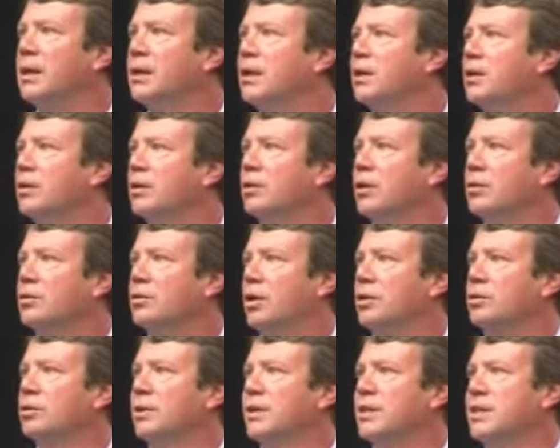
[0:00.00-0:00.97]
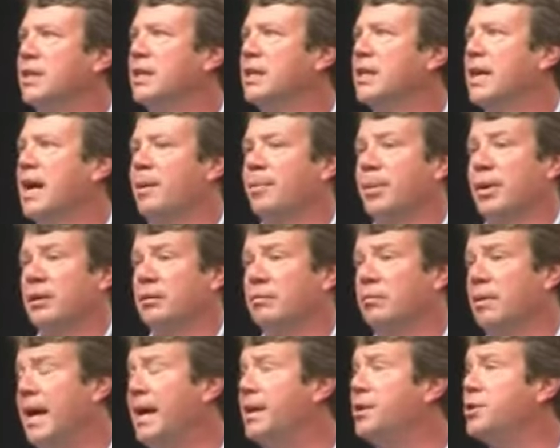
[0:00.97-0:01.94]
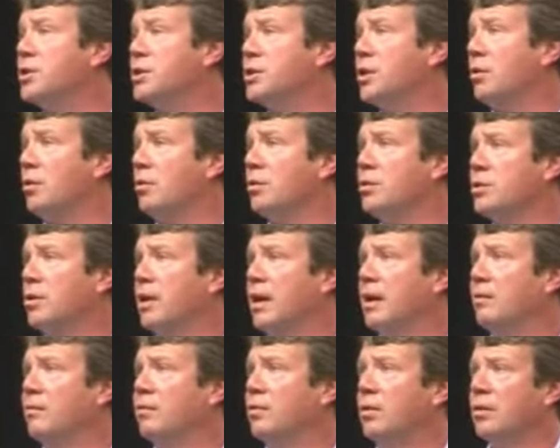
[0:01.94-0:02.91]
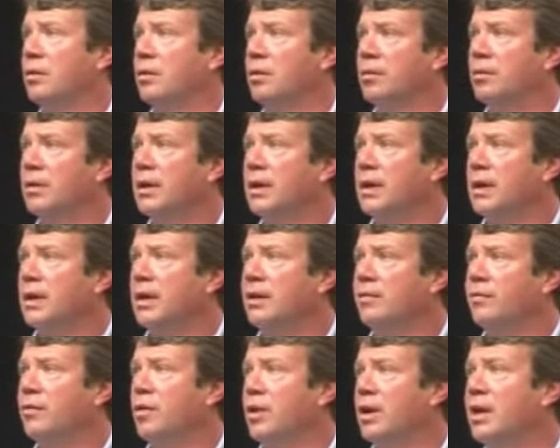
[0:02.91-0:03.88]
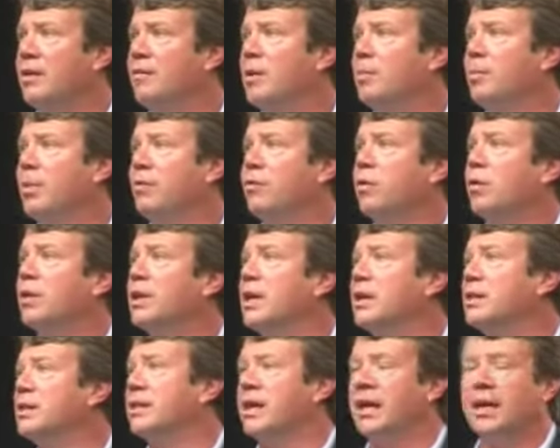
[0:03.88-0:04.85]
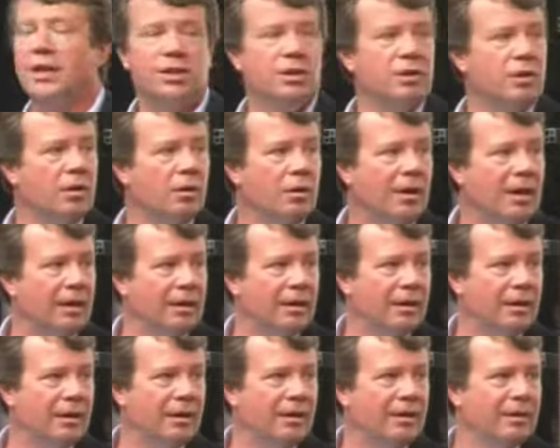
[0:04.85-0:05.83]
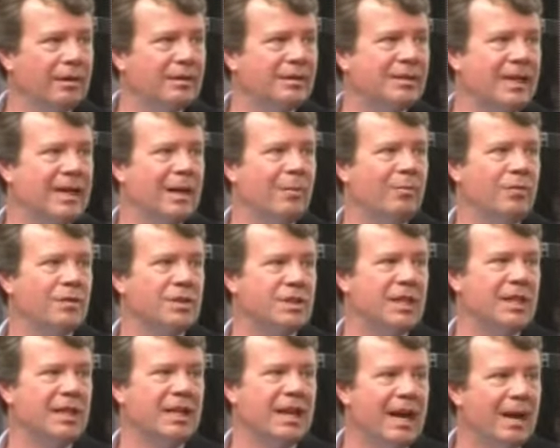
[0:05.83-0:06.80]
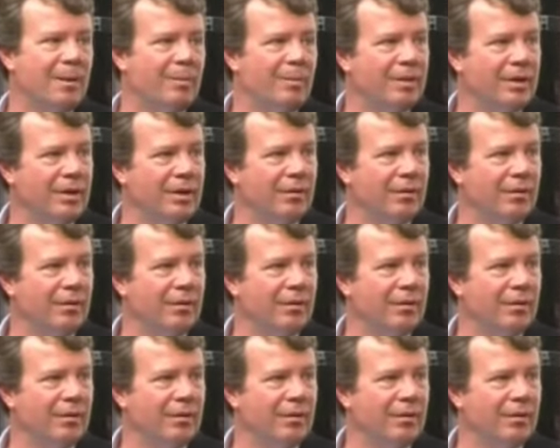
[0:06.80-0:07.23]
you go talk to a seed capital. Angels are also helpful, or if you're even before that stage, sign up for seed camp.